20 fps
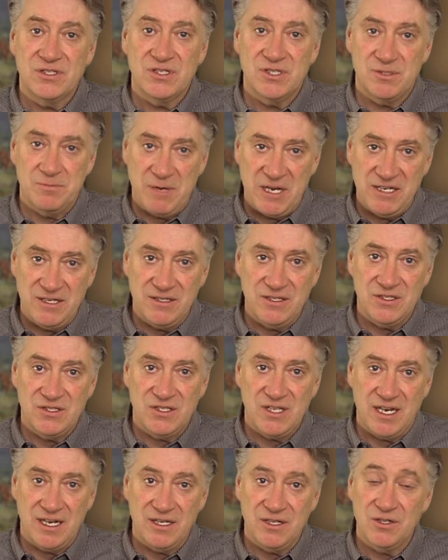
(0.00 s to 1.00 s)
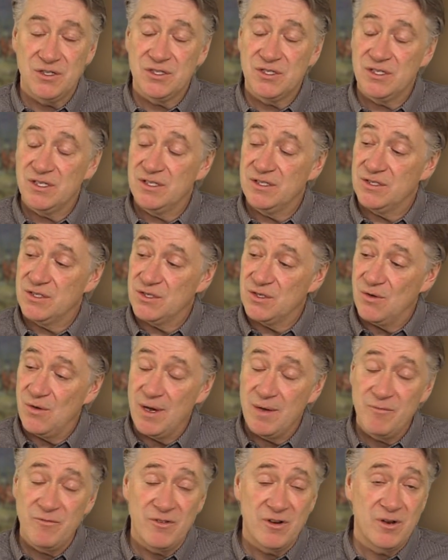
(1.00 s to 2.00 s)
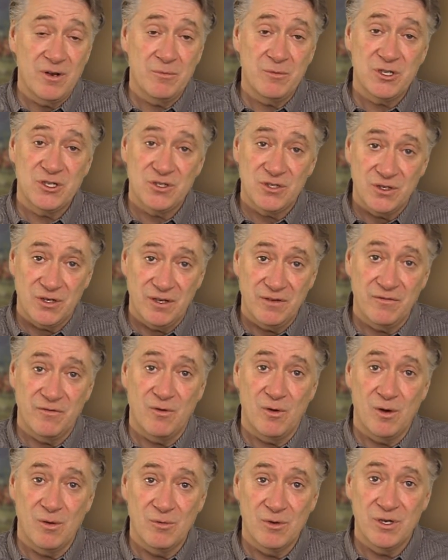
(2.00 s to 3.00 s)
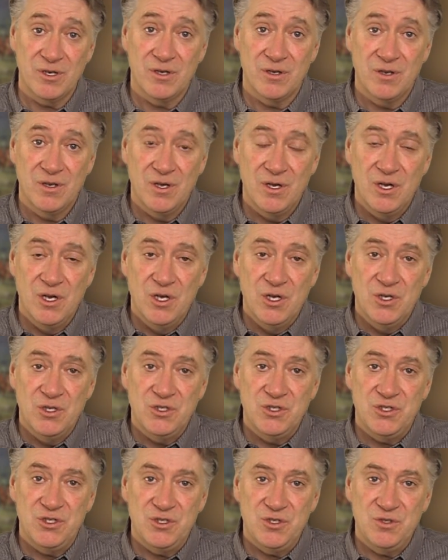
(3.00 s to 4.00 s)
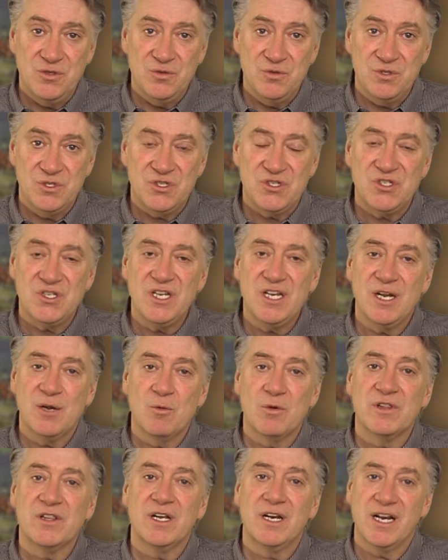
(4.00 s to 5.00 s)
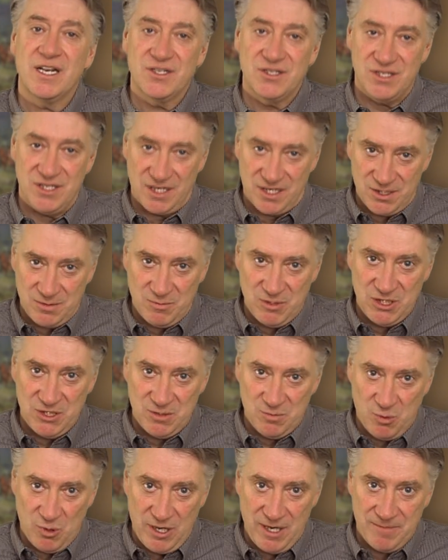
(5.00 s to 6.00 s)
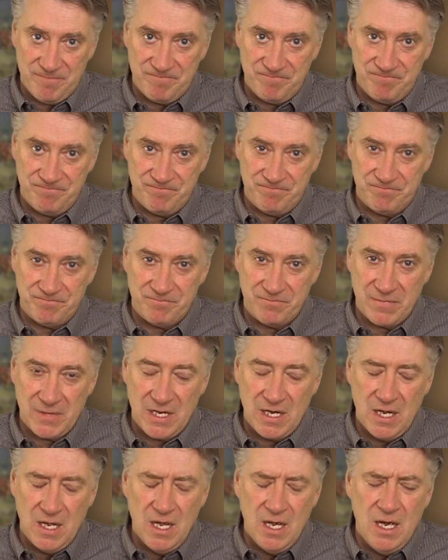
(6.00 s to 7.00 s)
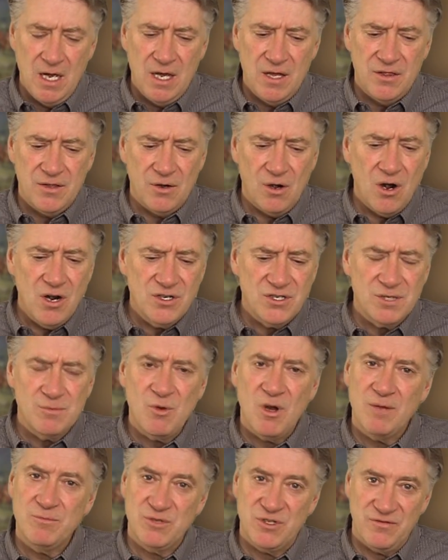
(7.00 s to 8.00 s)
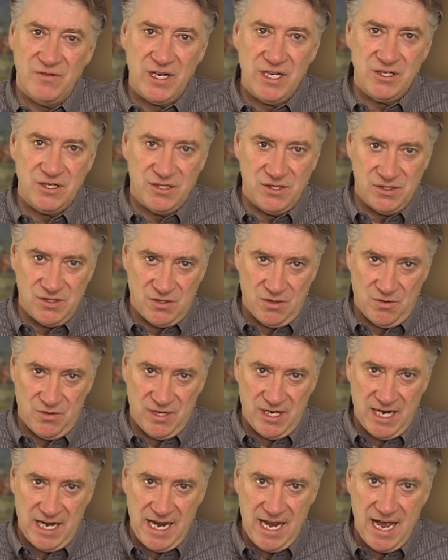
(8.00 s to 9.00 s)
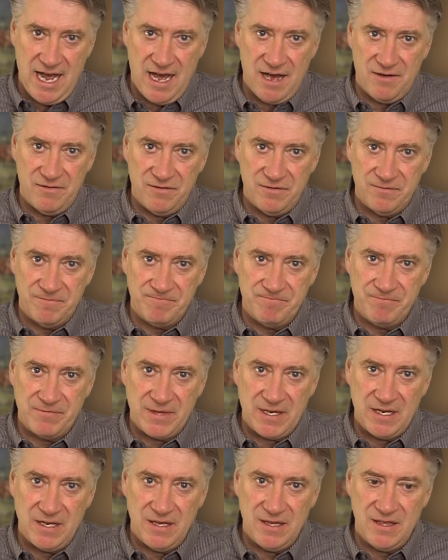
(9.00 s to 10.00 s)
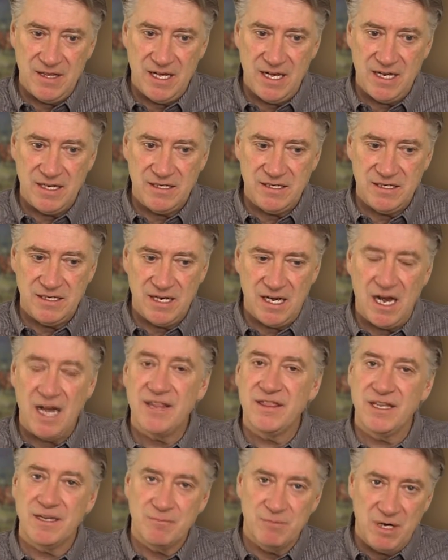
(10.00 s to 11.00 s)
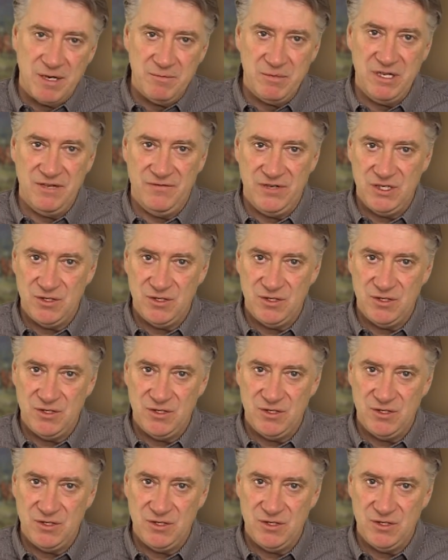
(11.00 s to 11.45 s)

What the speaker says: suspended the senators, and so I'm very much looking forward to seeing what the next 6 months bring. There are some observations, though, that I have that I think might be of